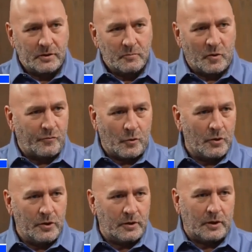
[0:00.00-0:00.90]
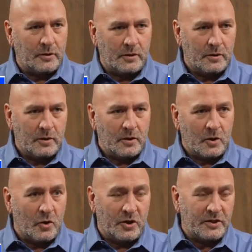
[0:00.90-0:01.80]
before you can
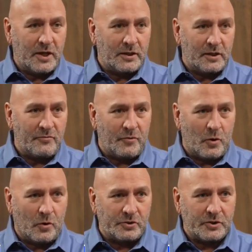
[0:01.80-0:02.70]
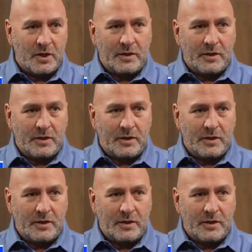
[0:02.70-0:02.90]
go to deadly force.